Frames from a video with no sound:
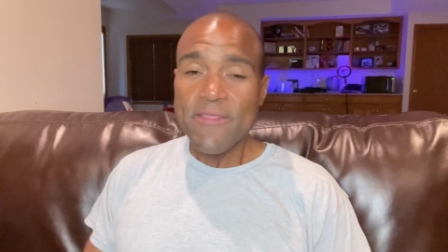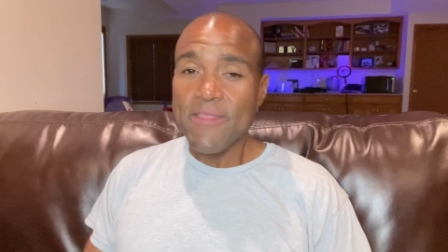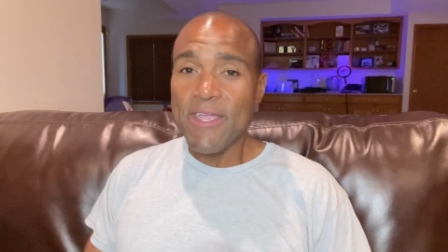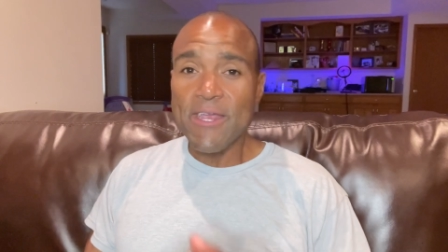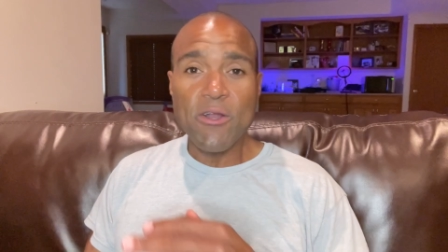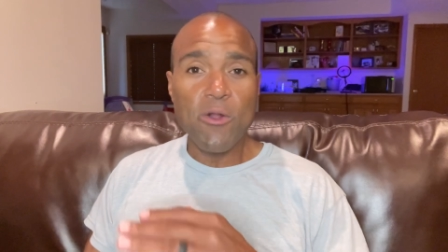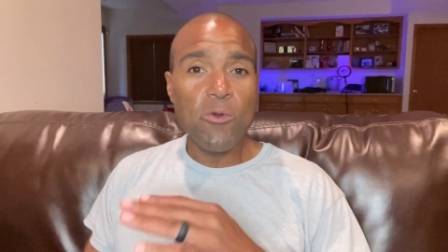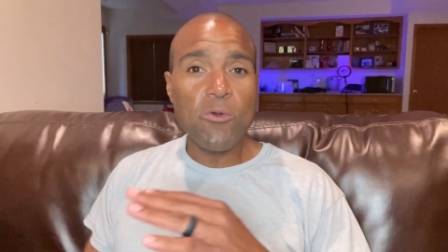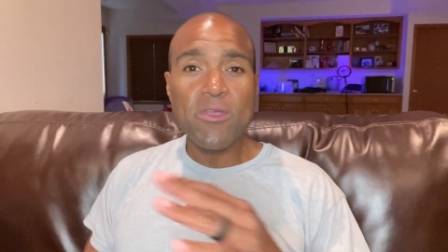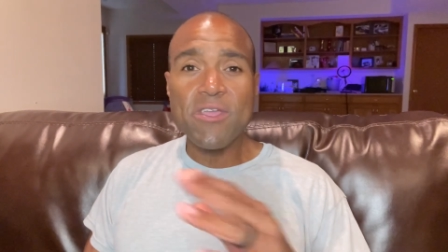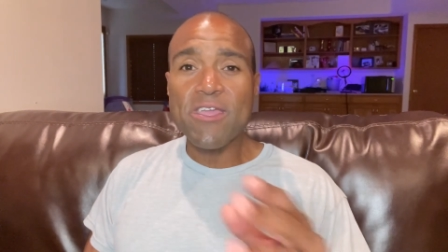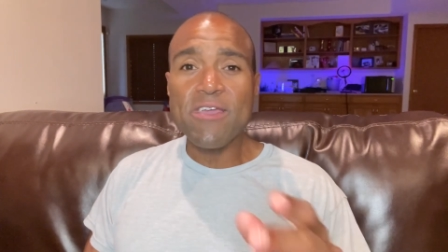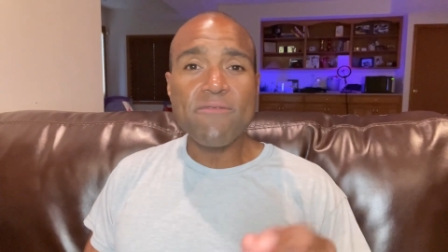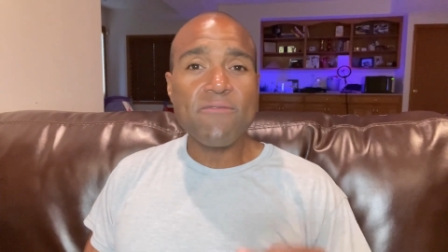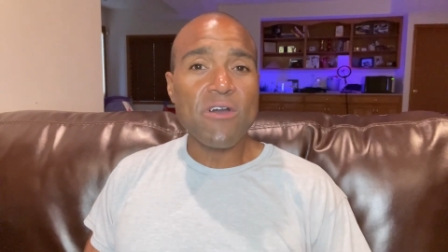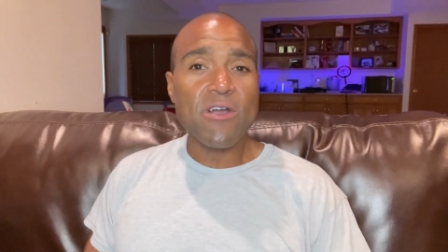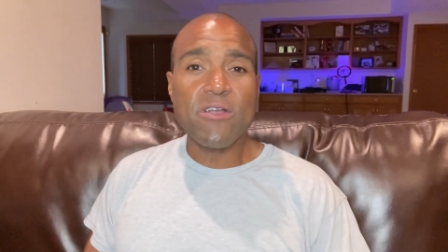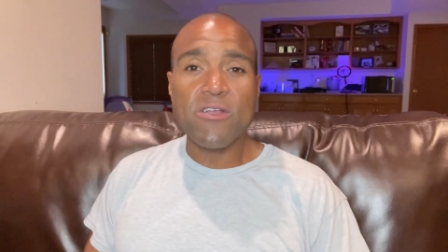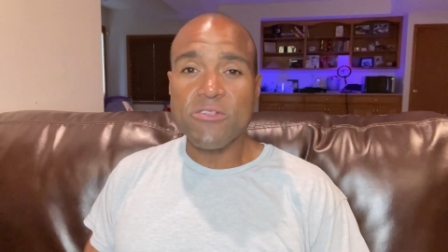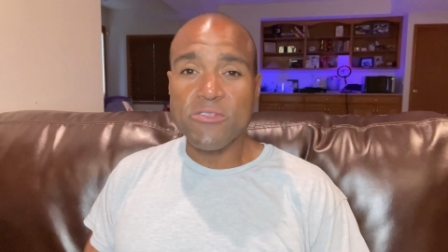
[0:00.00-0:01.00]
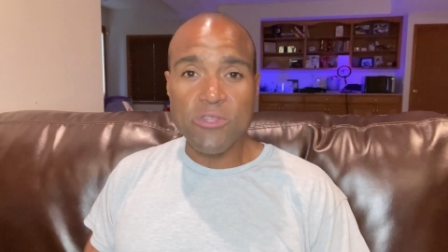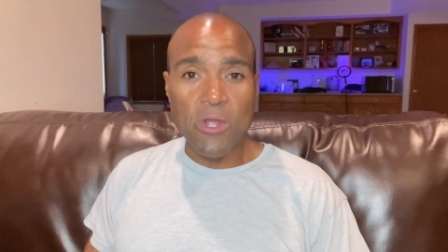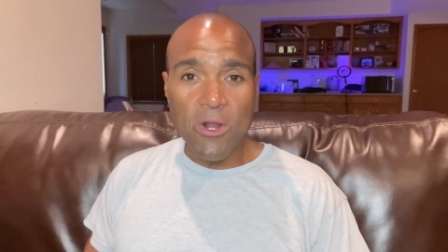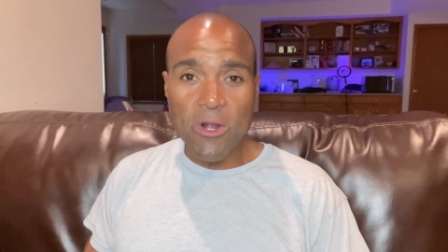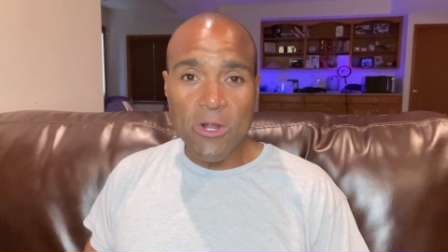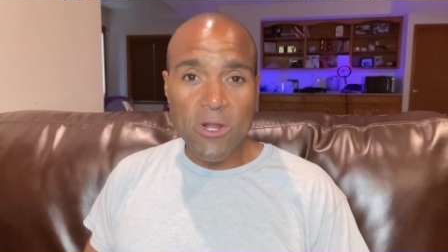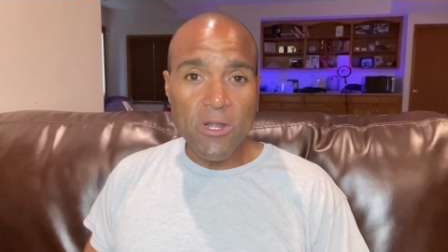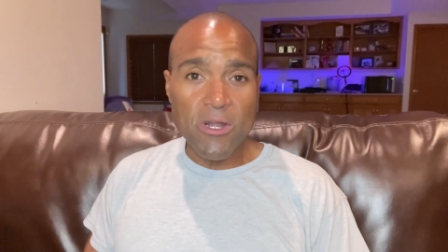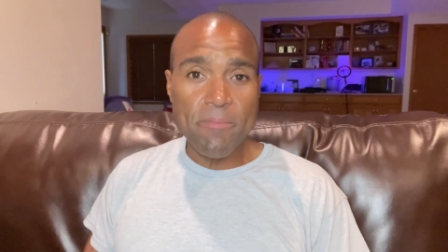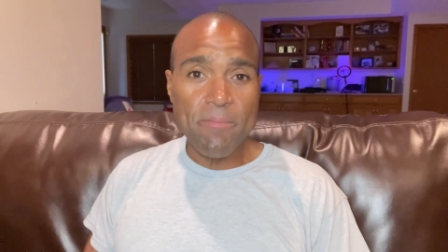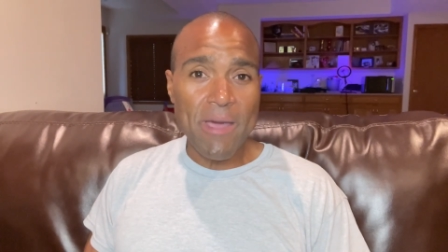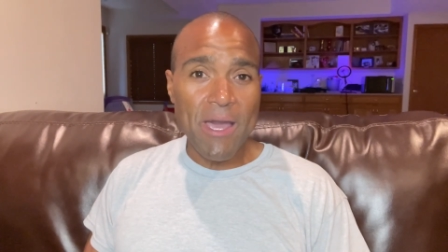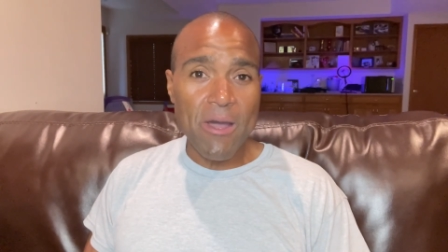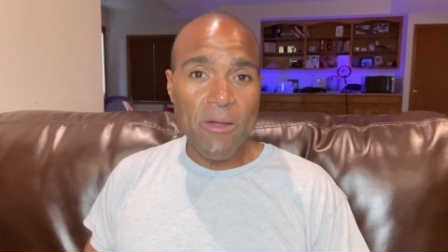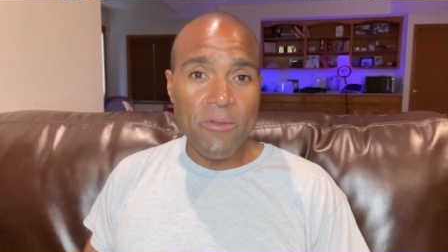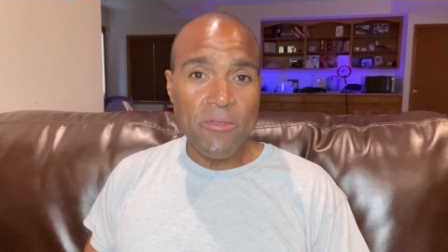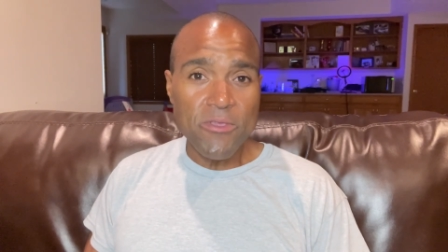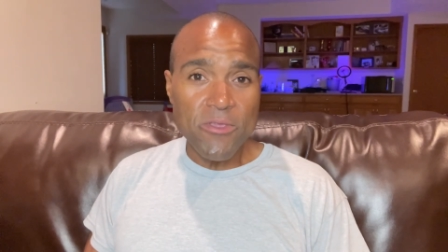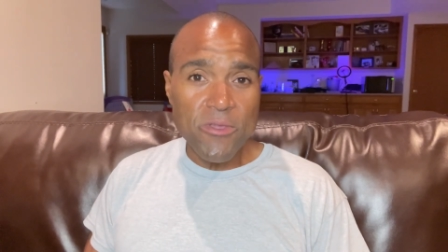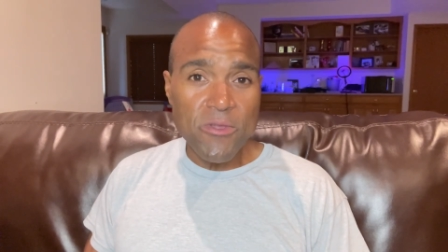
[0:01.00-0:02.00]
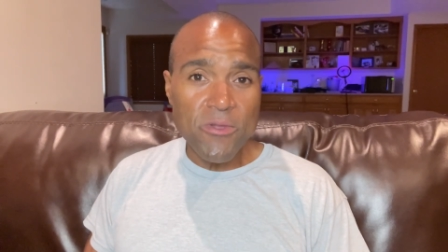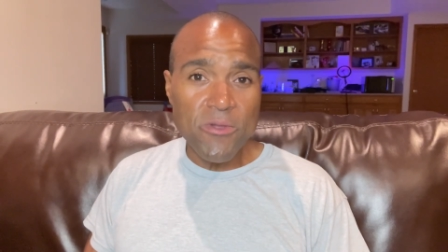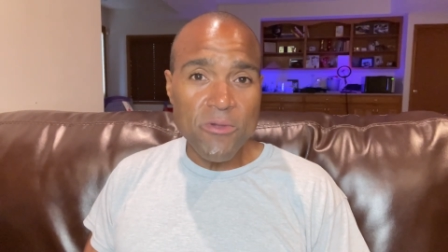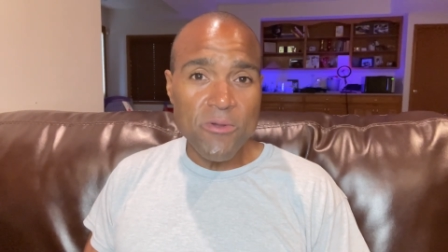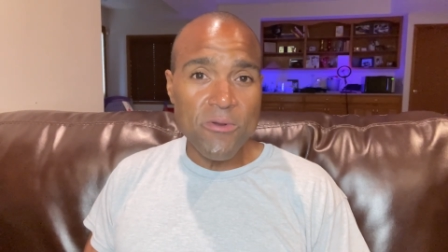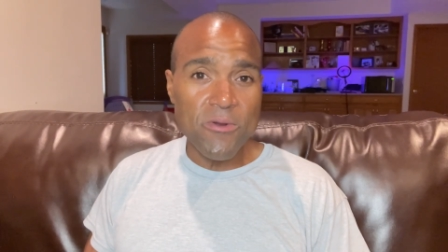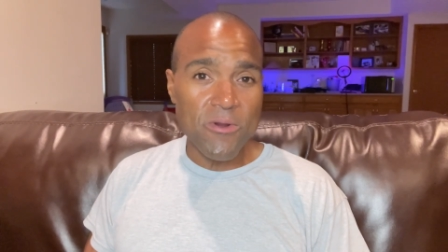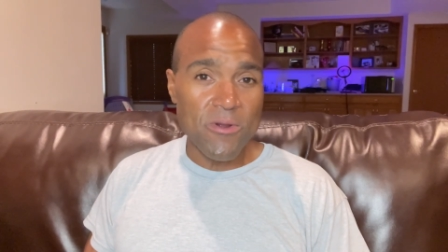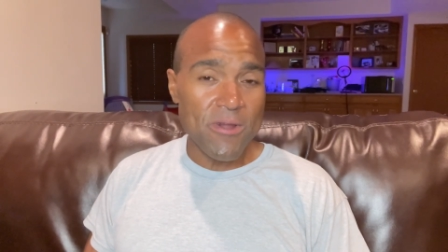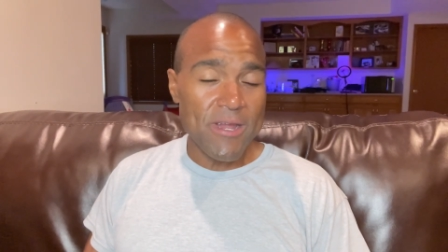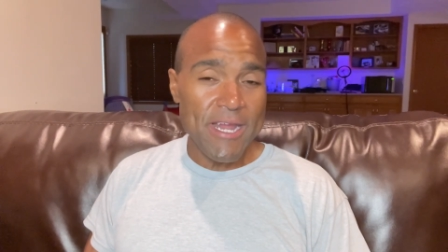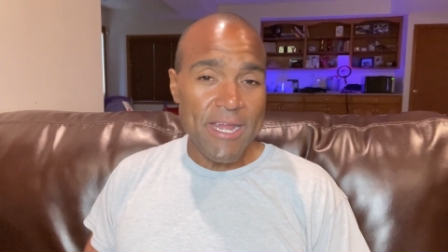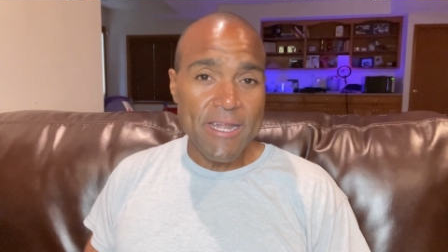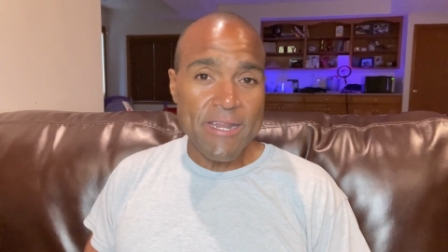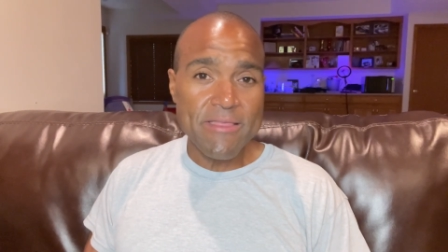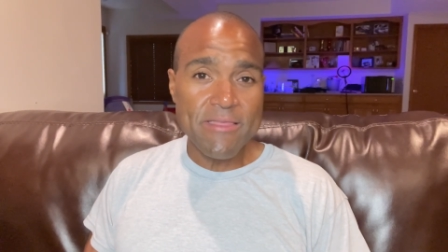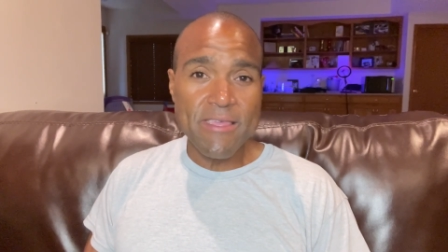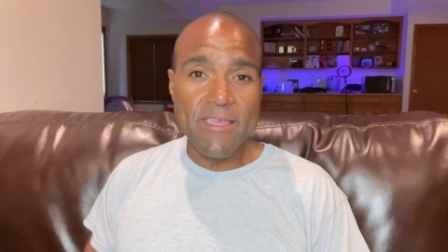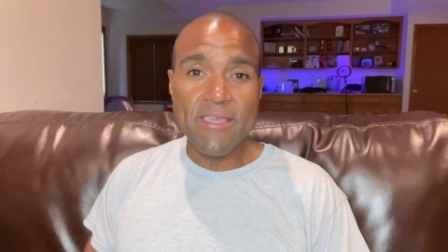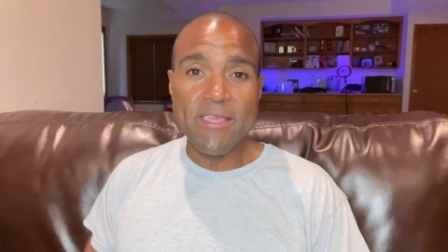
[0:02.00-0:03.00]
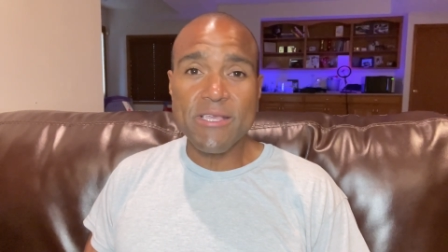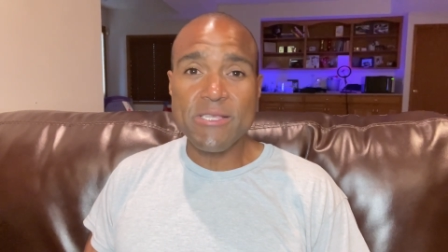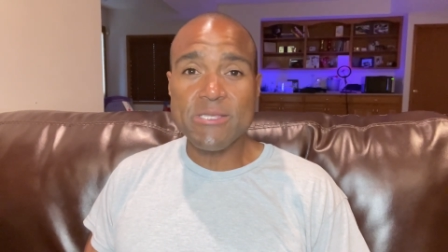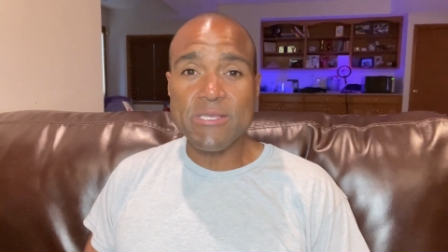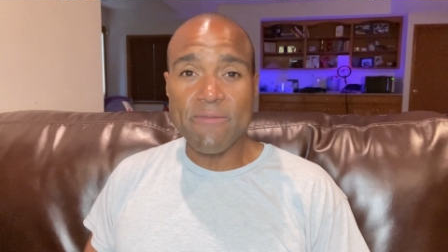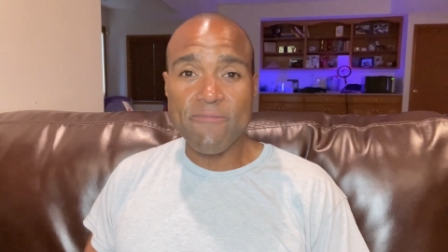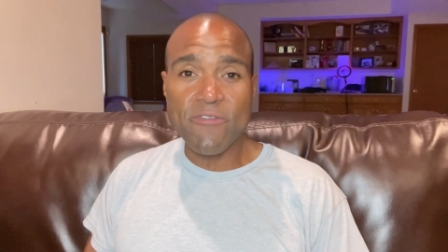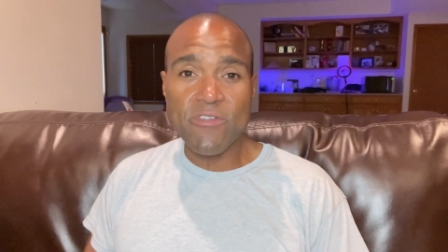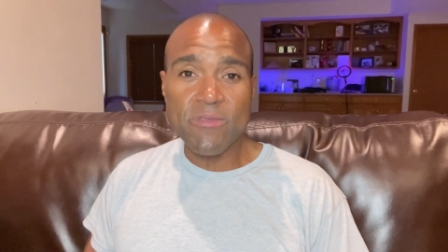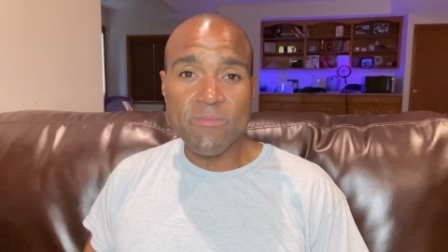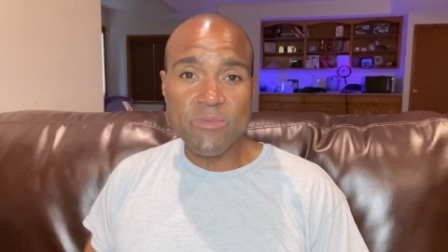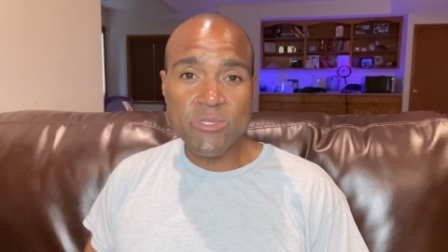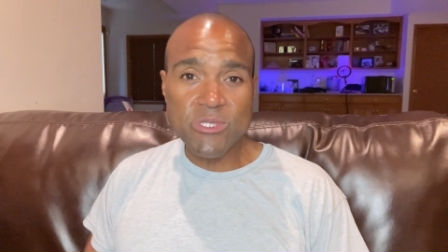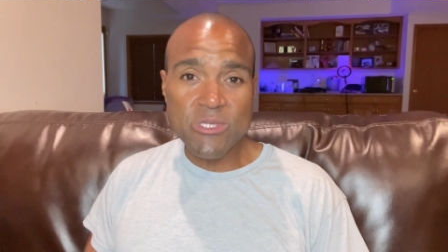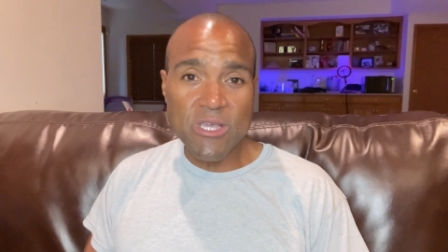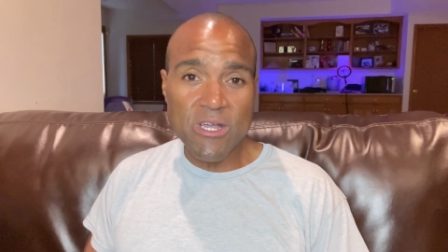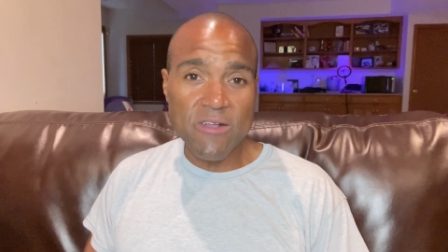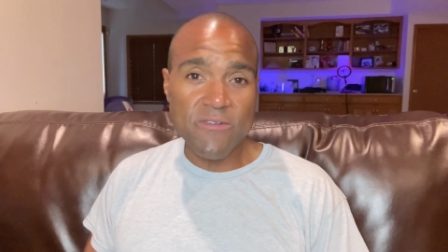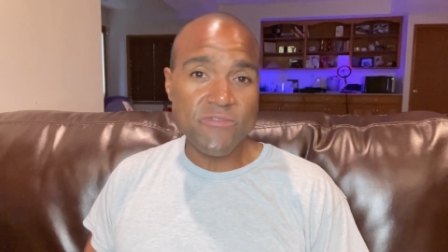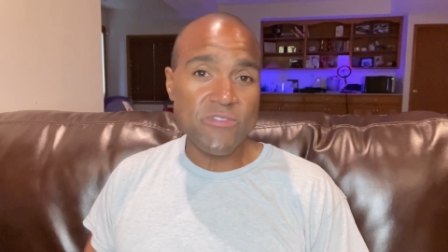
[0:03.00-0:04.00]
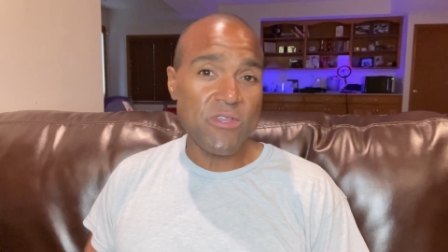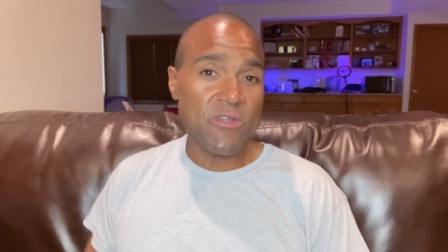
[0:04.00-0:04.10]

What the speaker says: They don't give a darn about you or anything except for themselves.